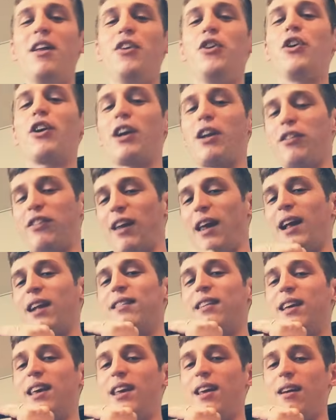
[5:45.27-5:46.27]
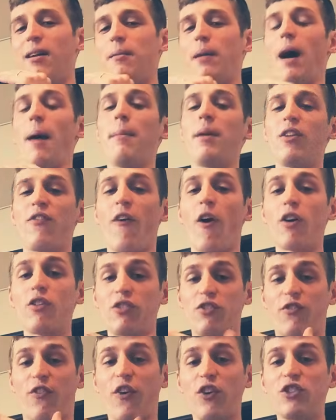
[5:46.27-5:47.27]
You're going to take a tekiah. I'm going to
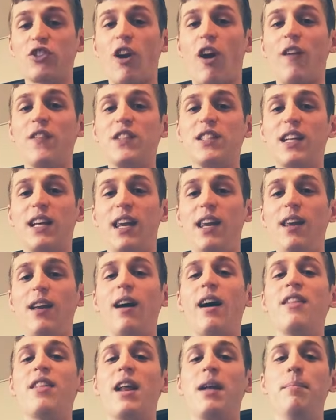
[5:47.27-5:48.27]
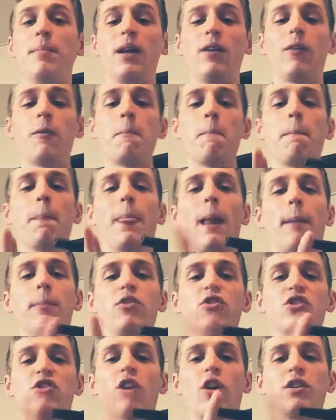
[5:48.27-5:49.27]
first start with the tekiah, and then in the middle, I'm going
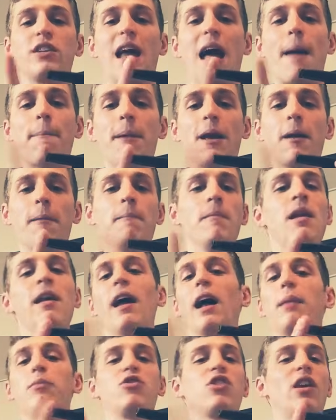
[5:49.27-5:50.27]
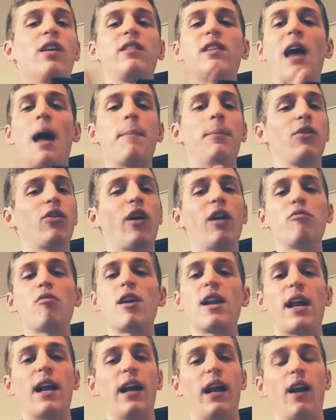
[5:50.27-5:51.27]
to just start tapping. And I'm just going to tap until I
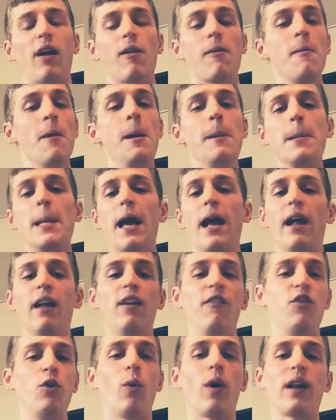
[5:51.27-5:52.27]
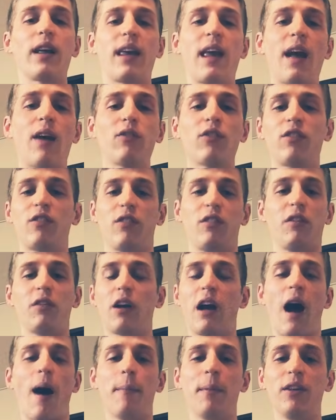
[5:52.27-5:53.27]
run out of air. And if you want to count,
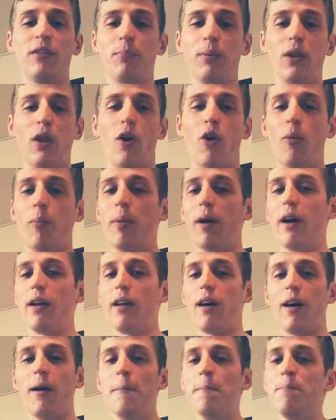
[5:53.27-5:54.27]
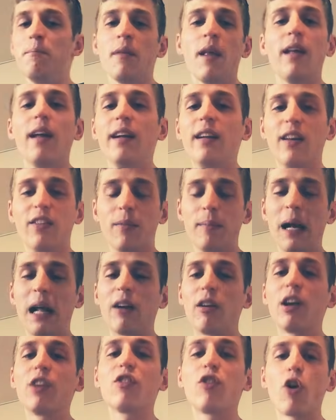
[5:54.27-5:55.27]
comment below, but it doesn't
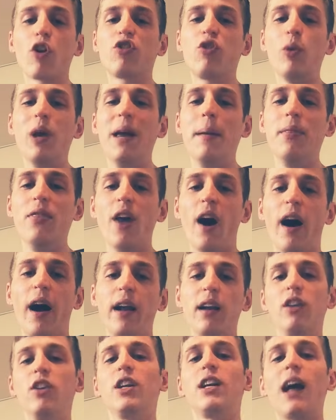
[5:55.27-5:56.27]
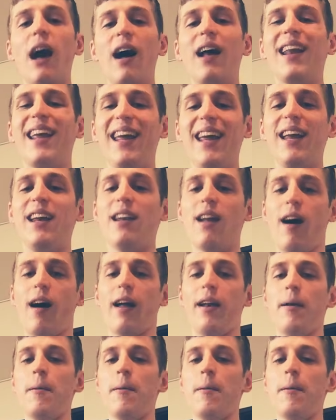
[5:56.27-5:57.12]
matter. As long as you hit 9. You got to hit 9.